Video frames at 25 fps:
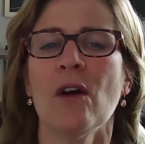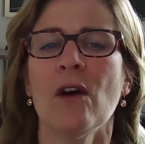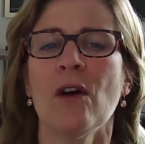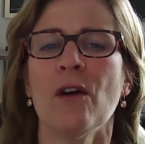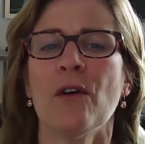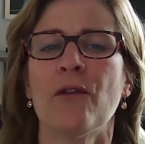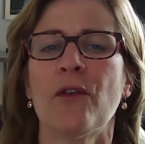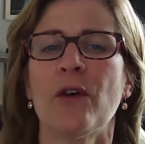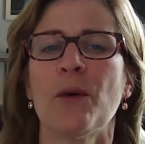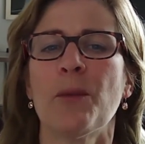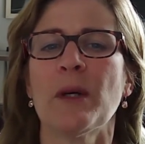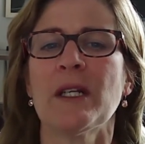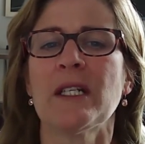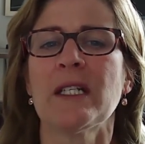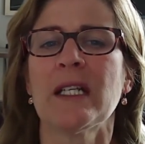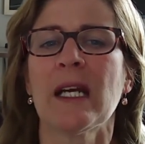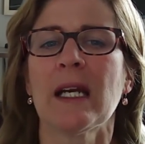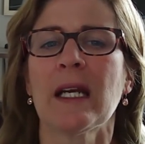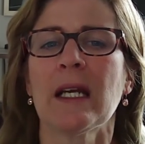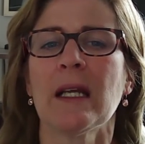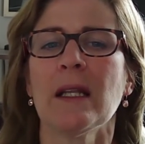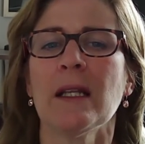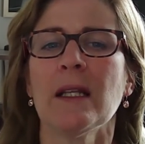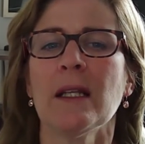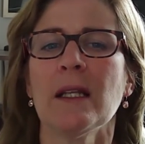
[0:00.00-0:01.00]
For
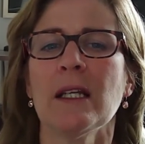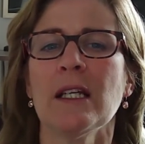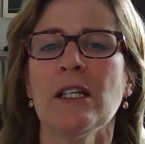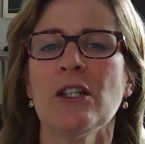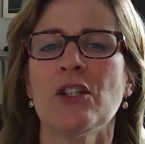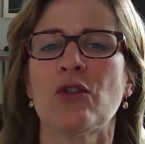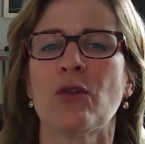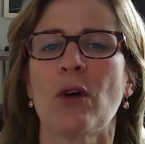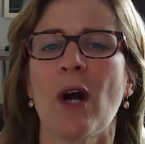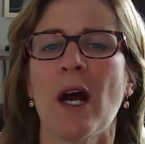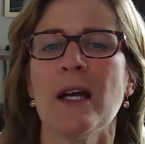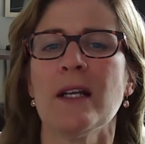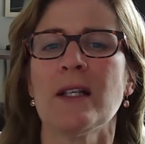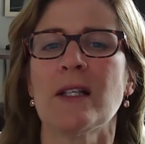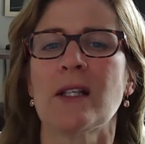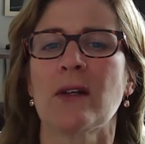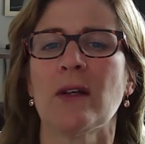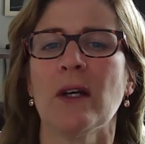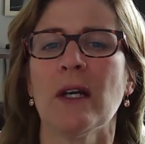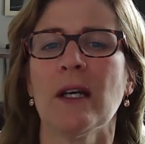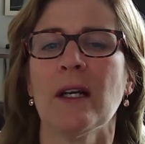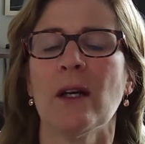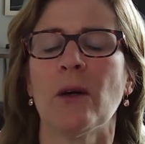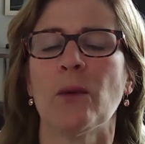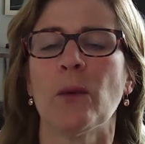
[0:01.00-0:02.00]
particularly dry
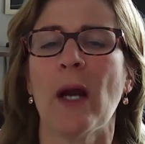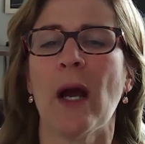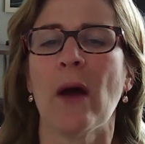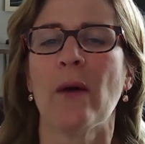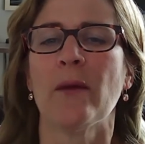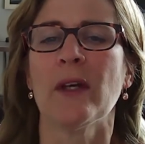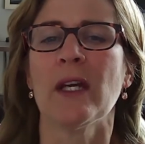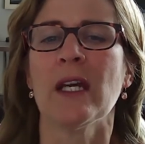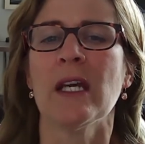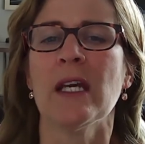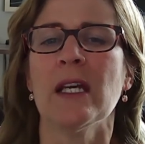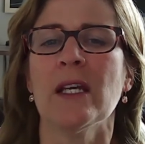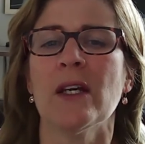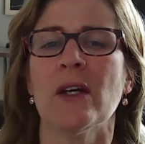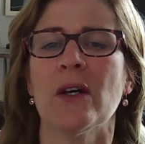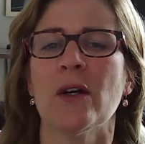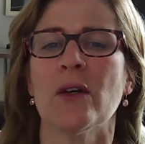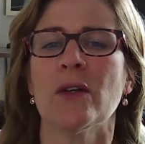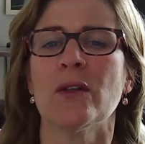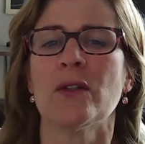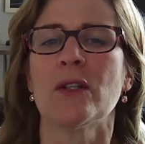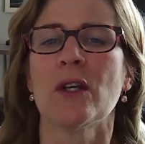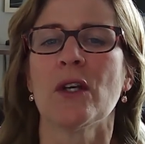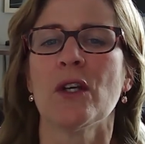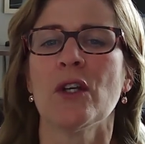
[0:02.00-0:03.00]
skin around the
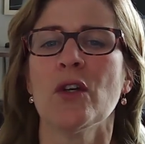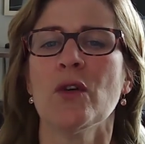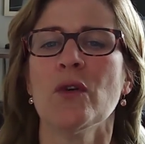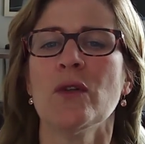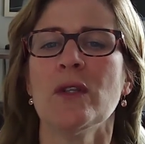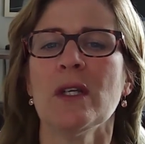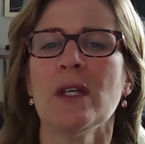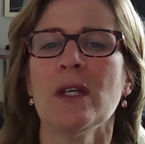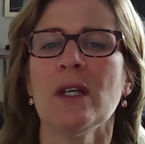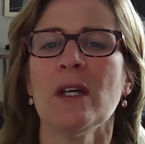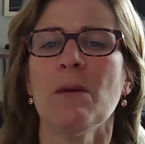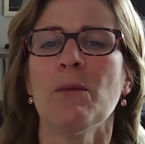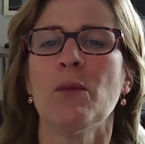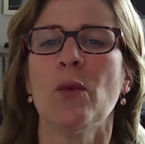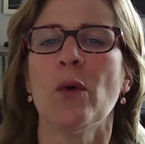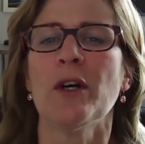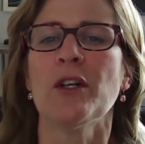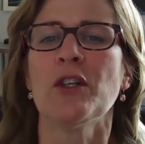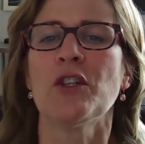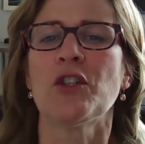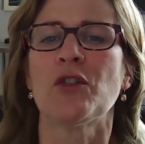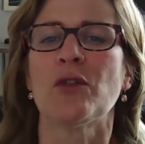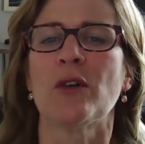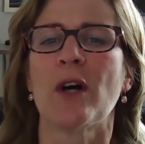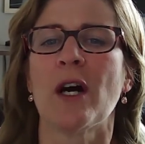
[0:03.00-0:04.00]
heels, using a
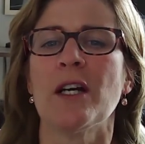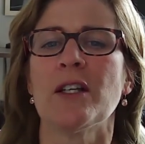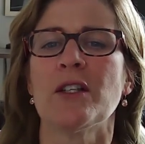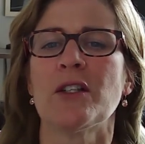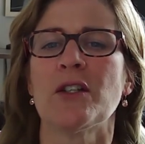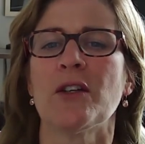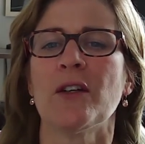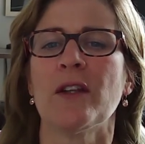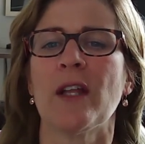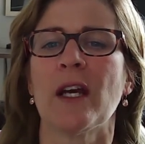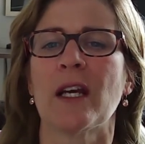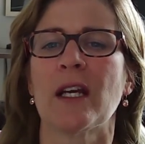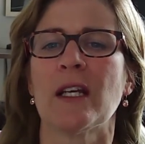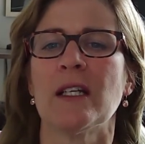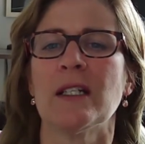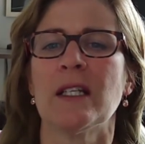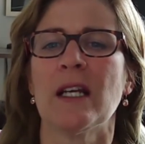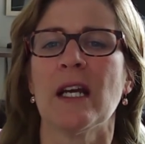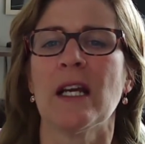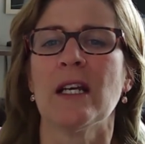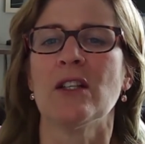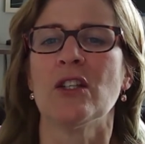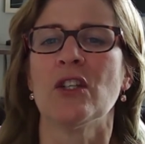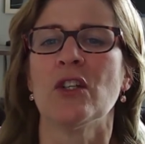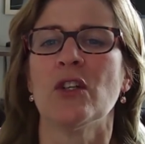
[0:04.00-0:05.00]
moisturizer that
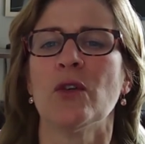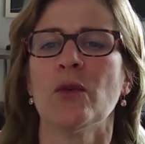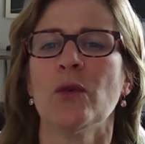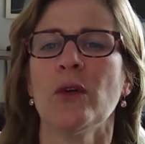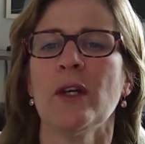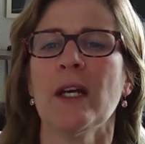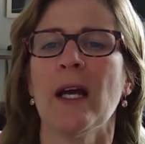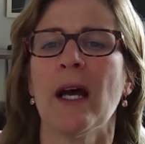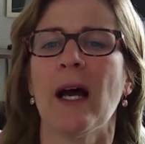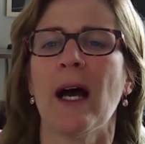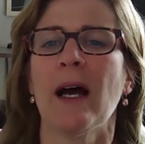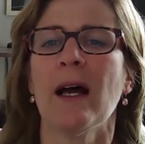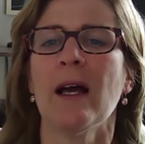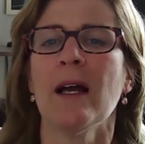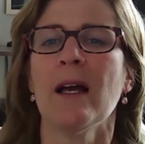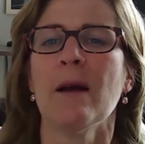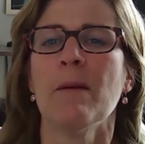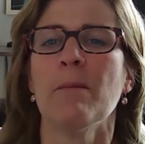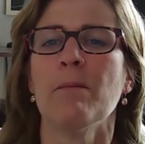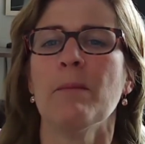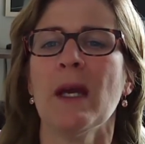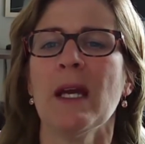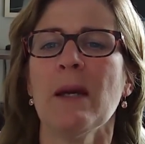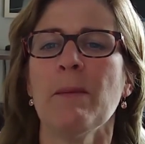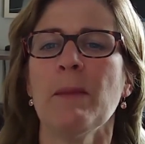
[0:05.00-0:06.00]
contains urea
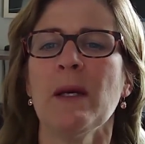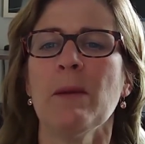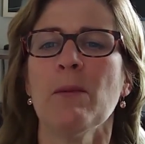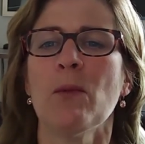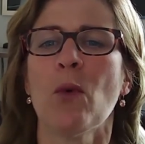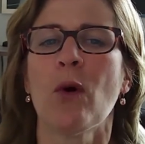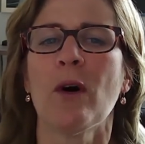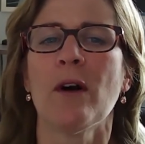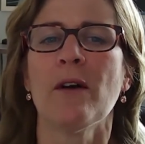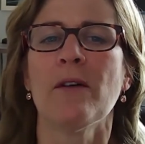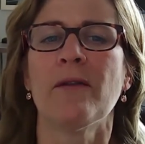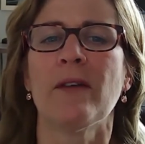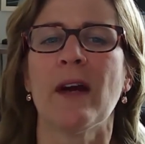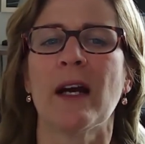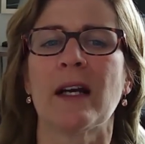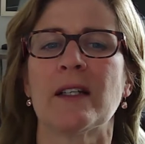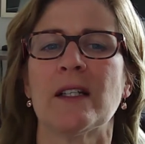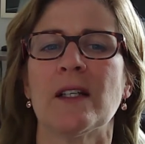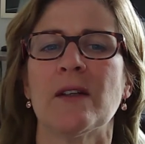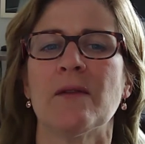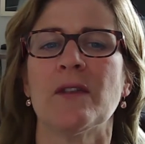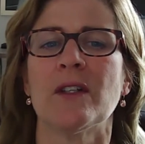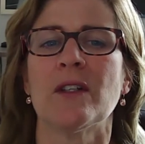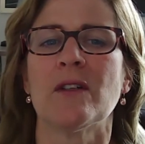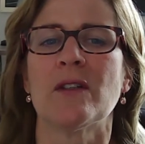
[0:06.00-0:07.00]
may be more
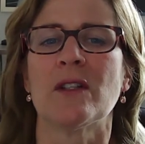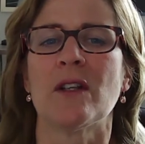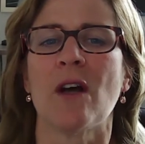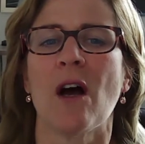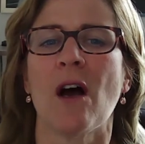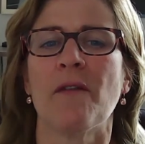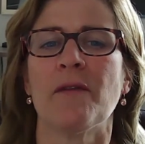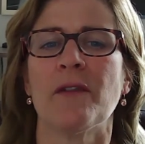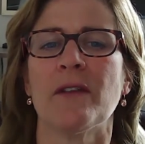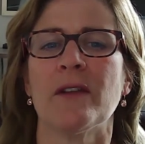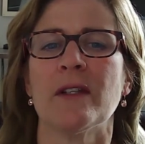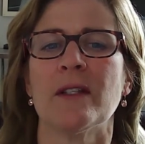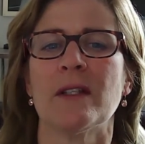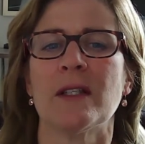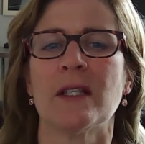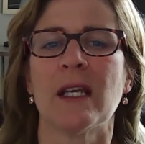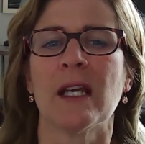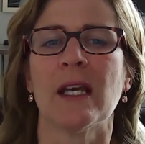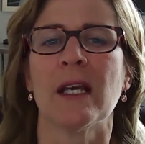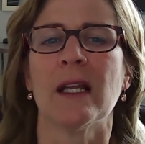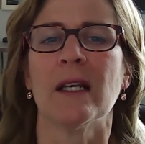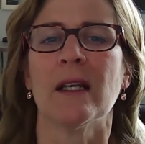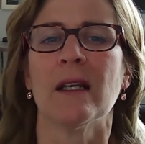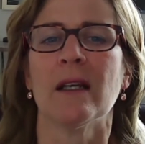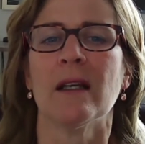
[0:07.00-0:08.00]
effective to soften the
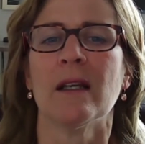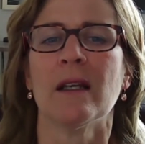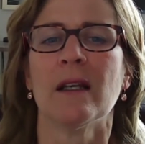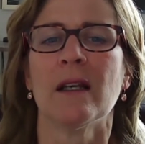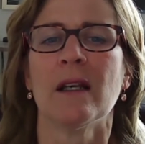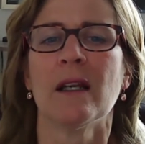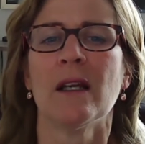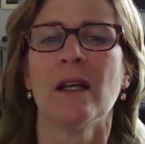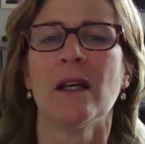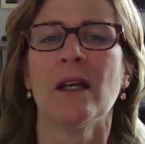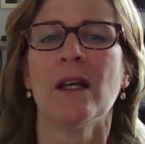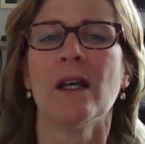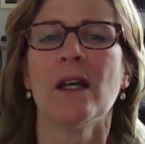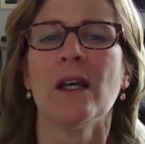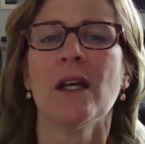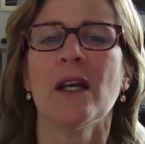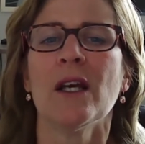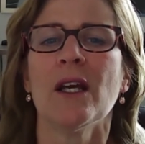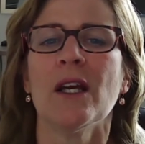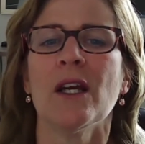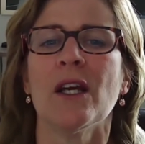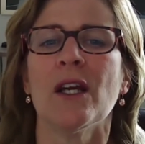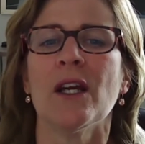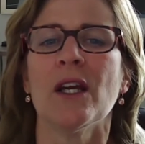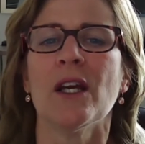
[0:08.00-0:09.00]
skin.
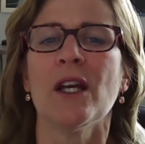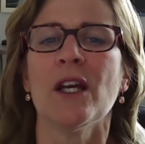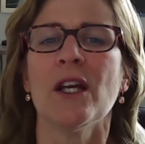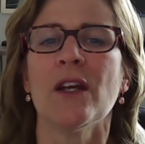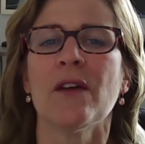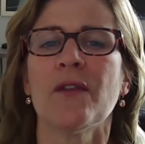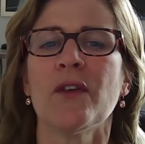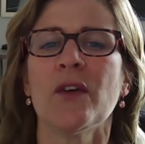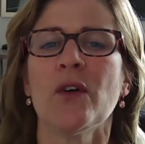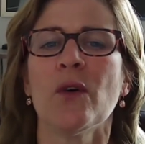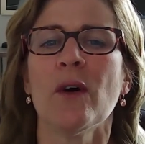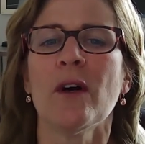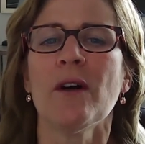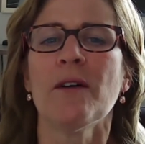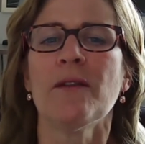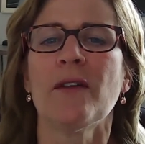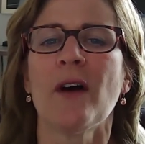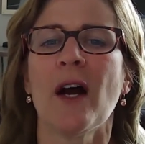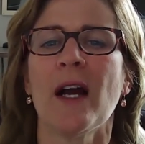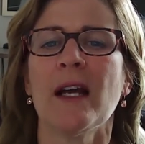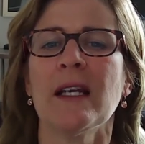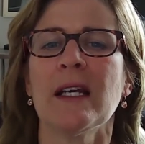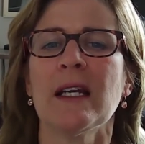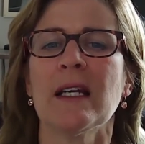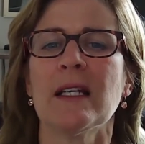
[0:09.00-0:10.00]
If you are
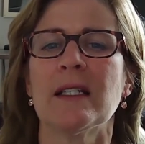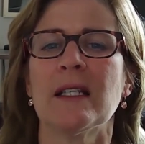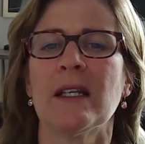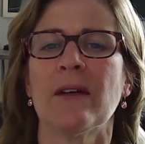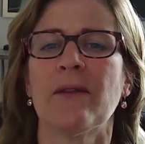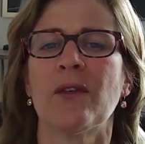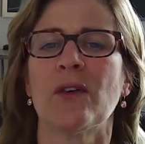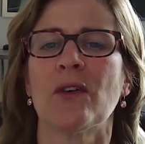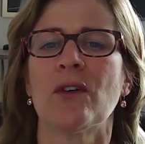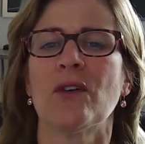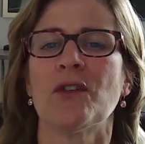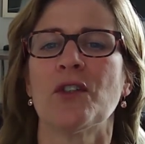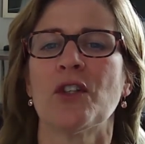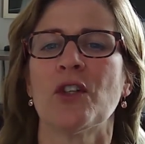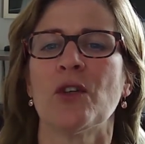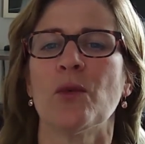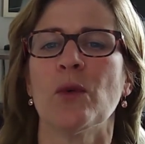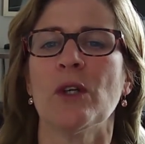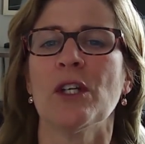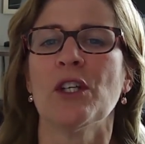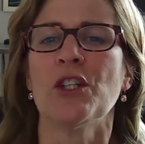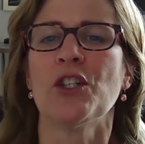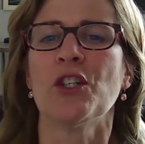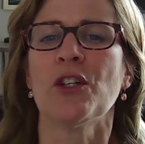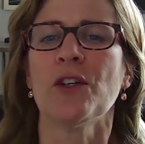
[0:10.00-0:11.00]
finding it difficult to
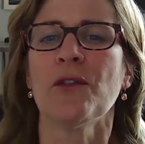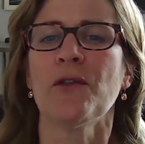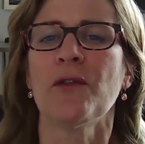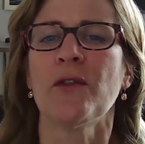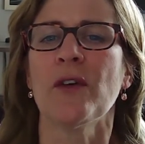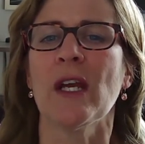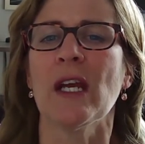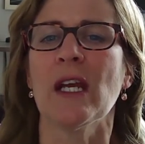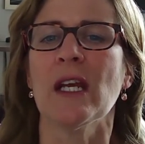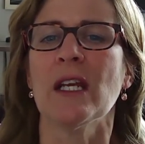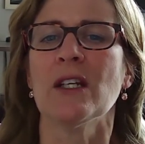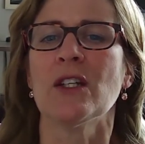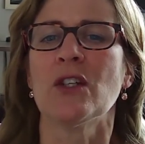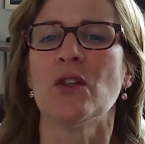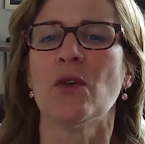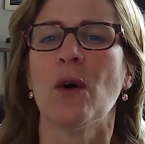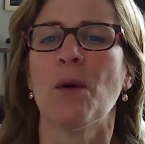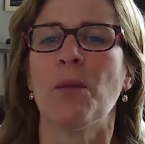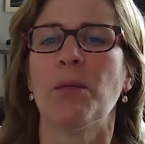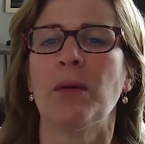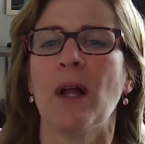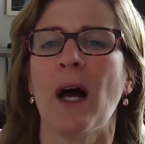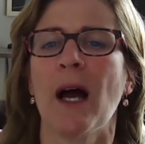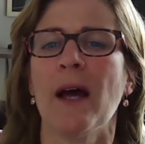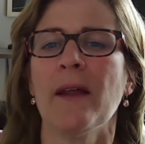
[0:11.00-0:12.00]
reach your feet to
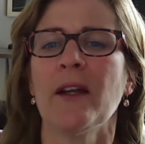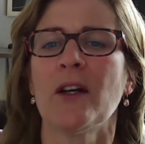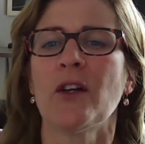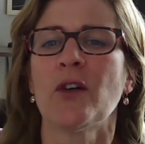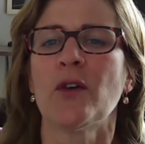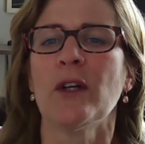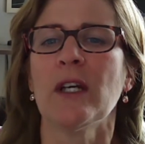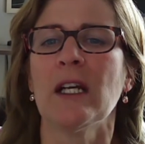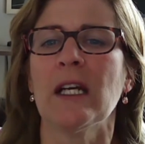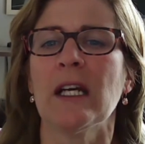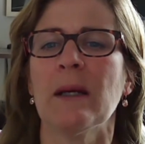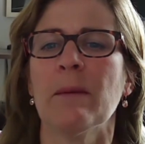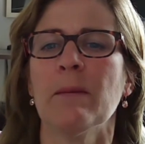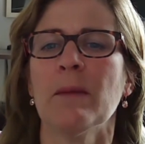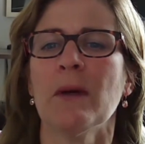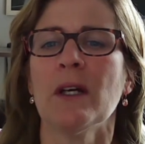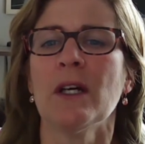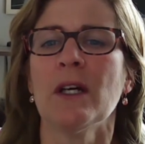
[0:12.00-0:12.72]
apply the cream,